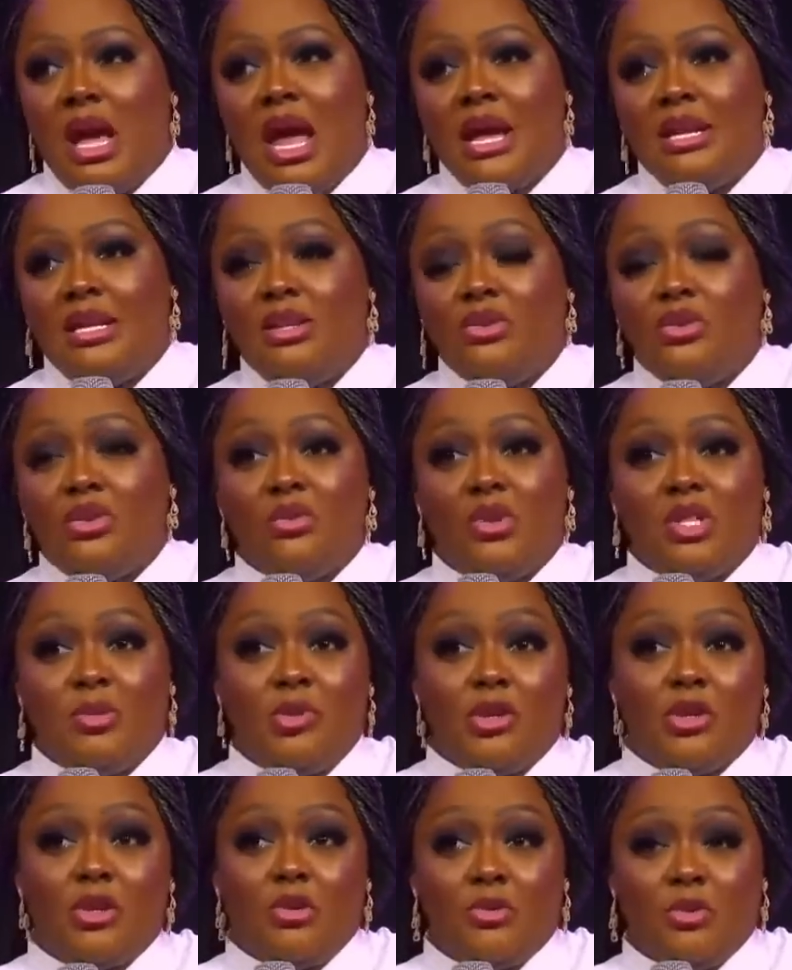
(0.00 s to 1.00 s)
I didn't know it
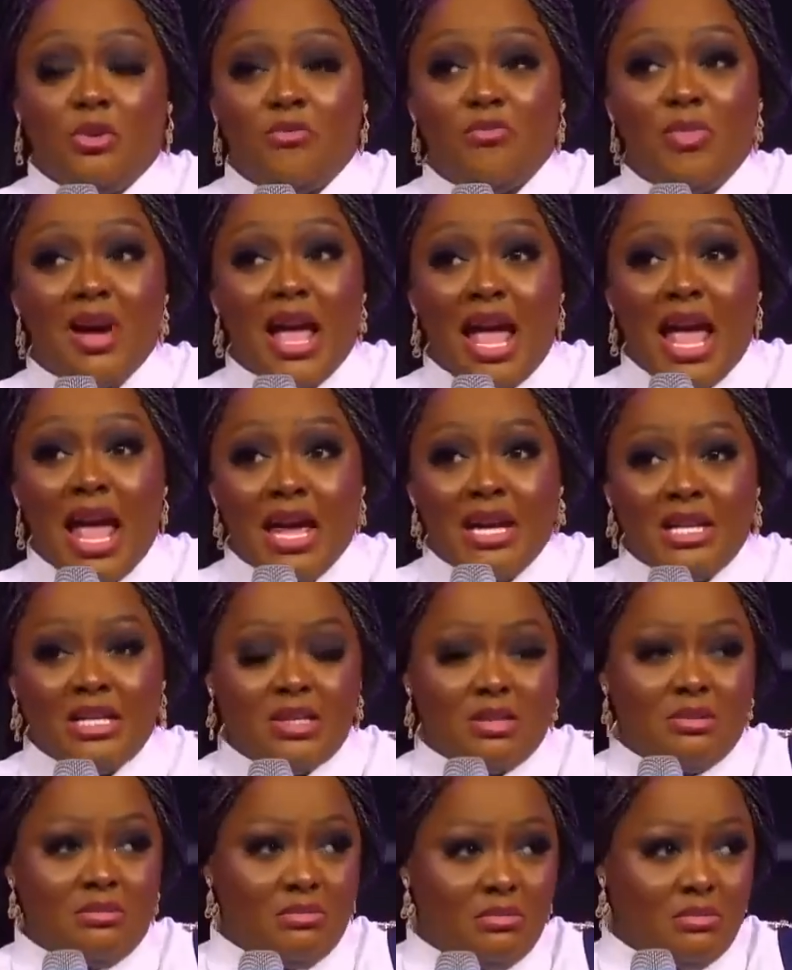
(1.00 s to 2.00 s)
was because of my
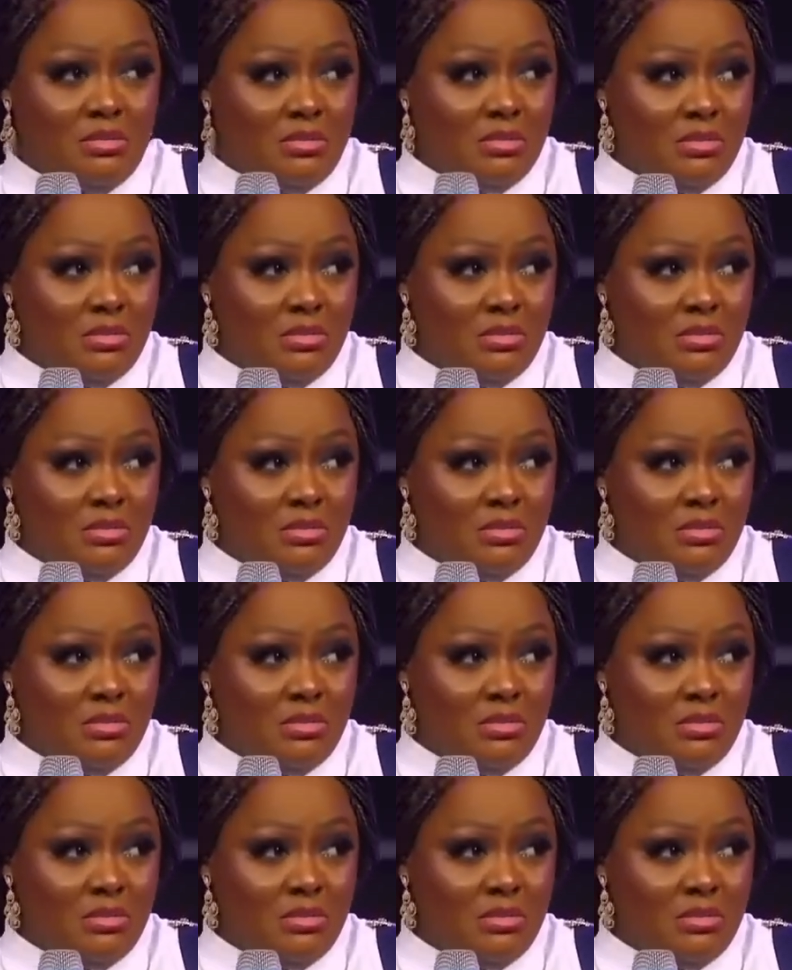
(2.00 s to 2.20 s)
height.